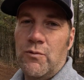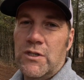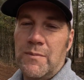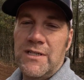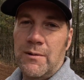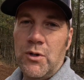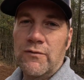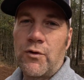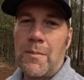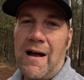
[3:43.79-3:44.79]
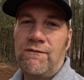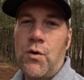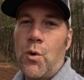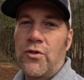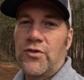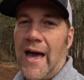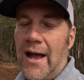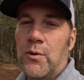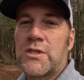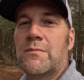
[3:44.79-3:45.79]
which means I'm looking for about
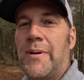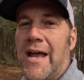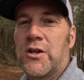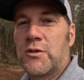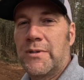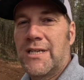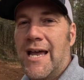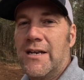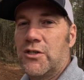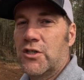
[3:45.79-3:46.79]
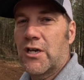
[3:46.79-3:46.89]
4,000 pounds of potatoes